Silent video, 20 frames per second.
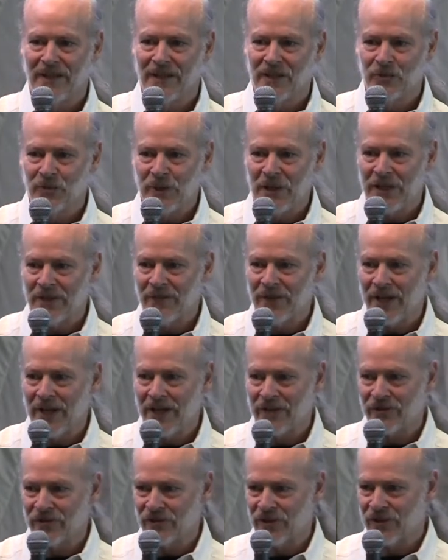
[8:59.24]
that we have
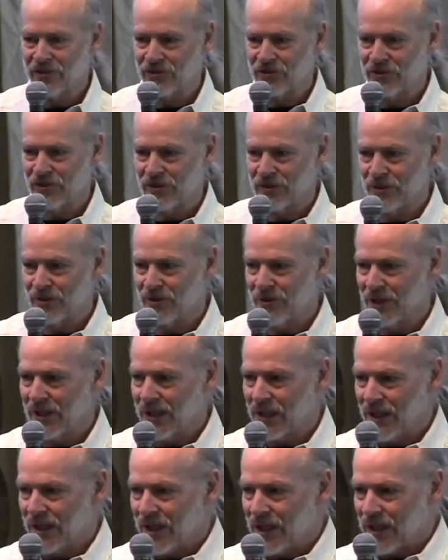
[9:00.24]
access to
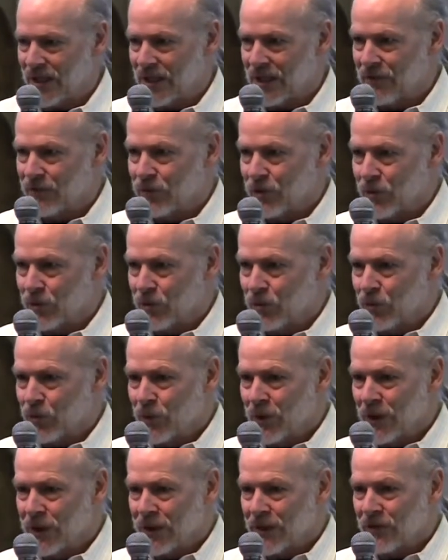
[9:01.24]
if we're
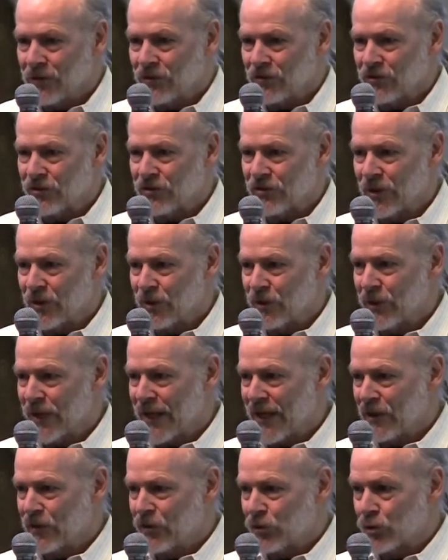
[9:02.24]
willing to slow
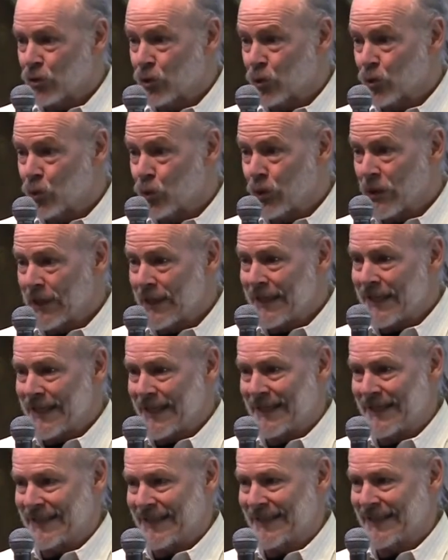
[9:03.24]
down to read
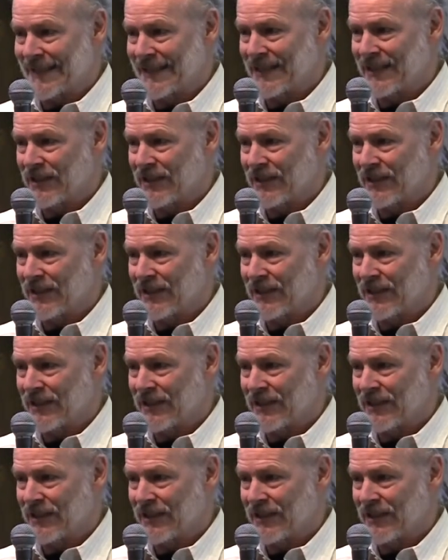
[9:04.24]
it